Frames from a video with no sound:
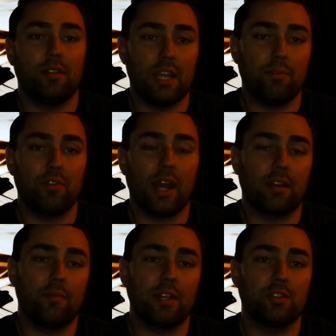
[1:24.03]
keeping track
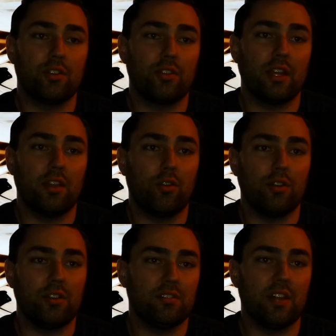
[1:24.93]
to make sure that
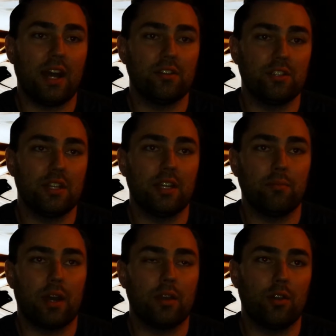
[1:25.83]
he's not cheating
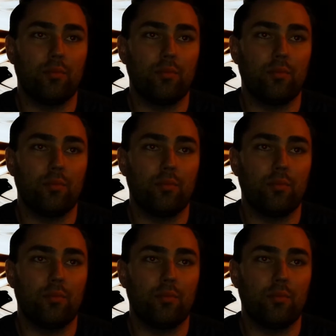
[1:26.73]
by